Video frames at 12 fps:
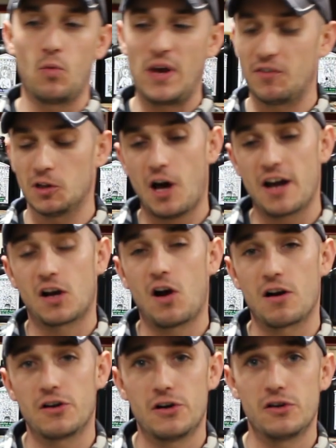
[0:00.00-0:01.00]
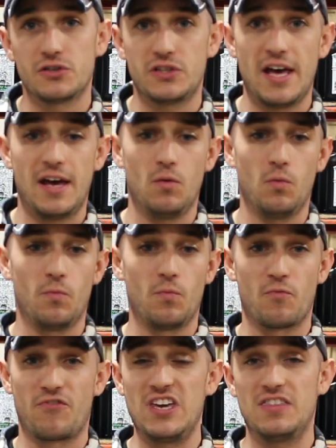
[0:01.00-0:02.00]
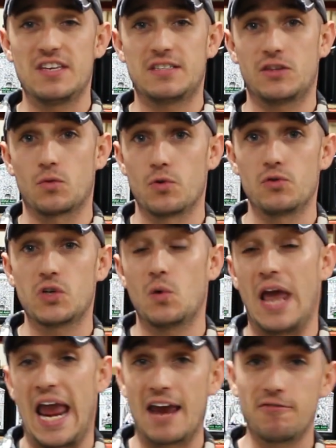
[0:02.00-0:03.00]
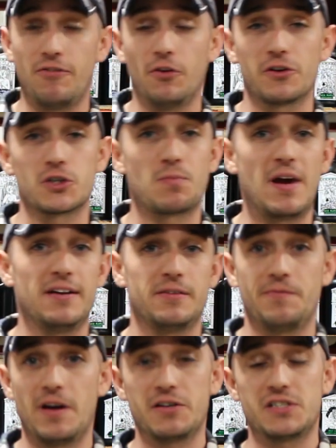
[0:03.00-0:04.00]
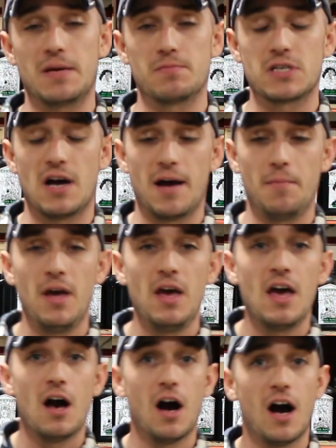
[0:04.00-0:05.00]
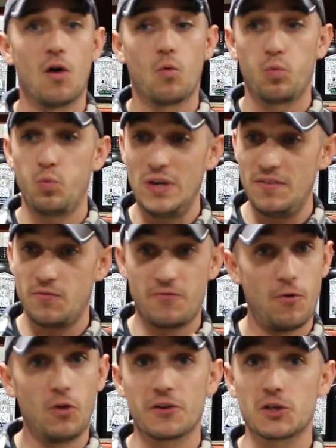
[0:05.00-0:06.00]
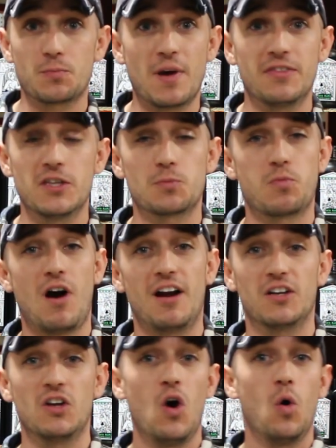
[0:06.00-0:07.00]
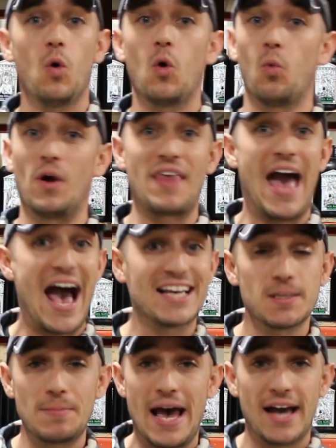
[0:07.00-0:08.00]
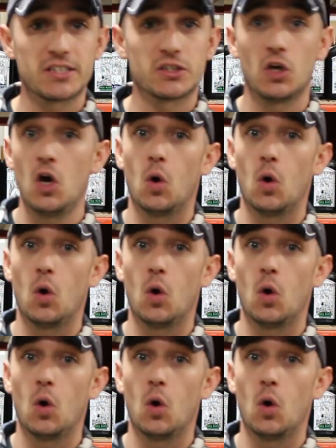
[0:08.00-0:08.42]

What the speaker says: We have a lot of gardeners that feed this at the root zone and foliar sprayed at the very same time. We foliar sprayed this product with Azamax,